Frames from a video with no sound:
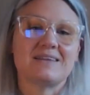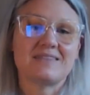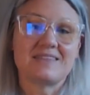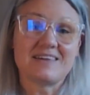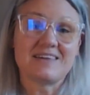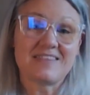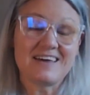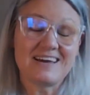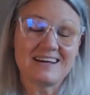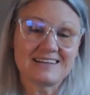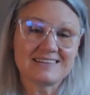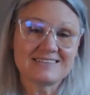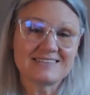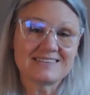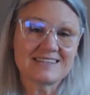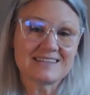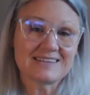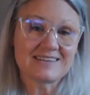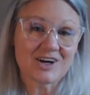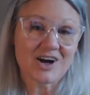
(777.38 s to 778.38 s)
there are things
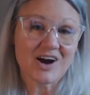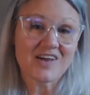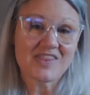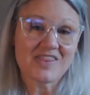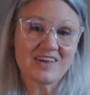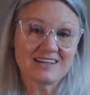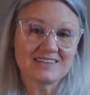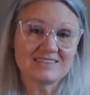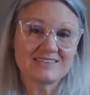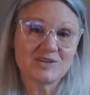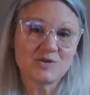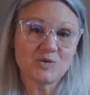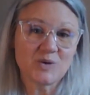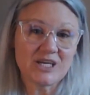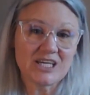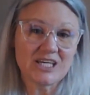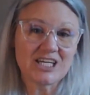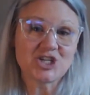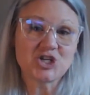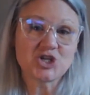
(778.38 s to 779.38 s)
that
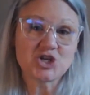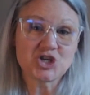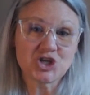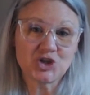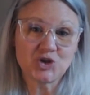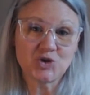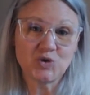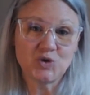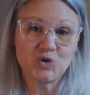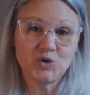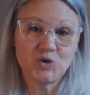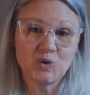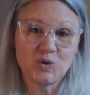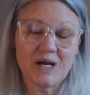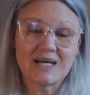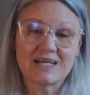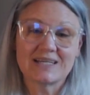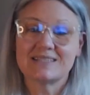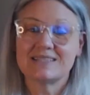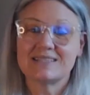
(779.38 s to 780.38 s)
we can do
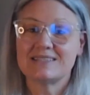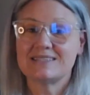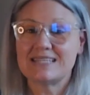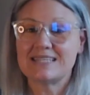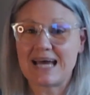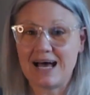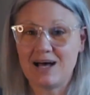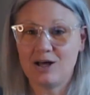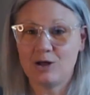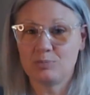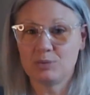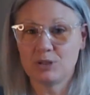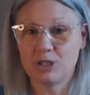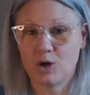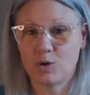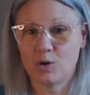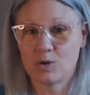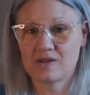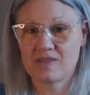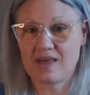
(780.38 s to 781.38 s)
to help
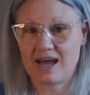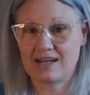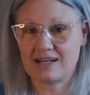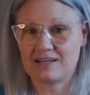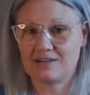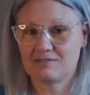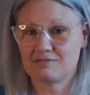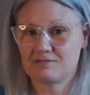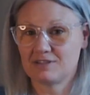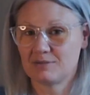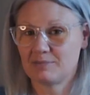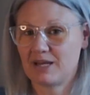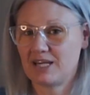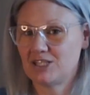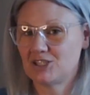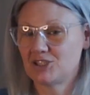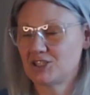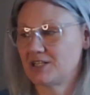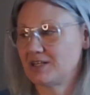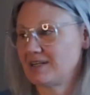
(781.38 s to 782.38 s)
lower that
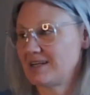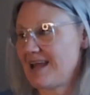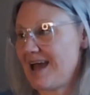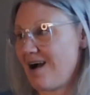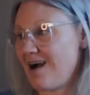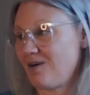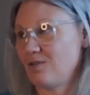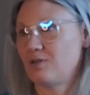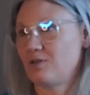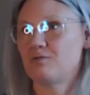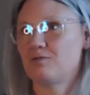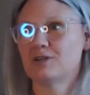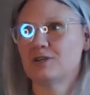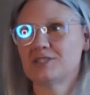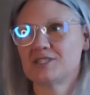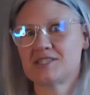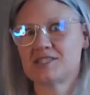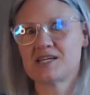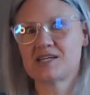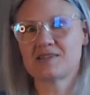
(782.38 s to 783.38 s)
inflammation. Now, the
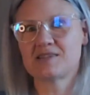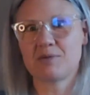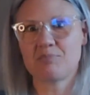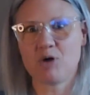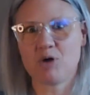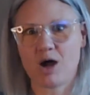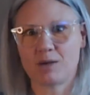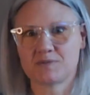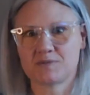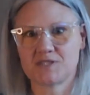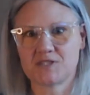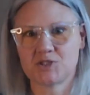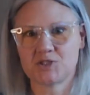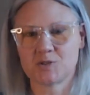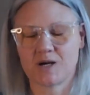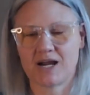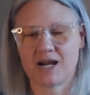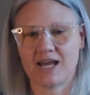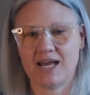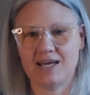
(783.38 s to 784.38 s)
first thing that pops into
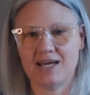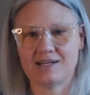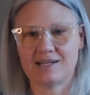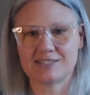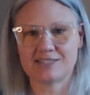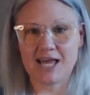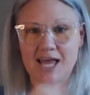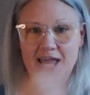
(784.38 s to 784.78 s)
our head is,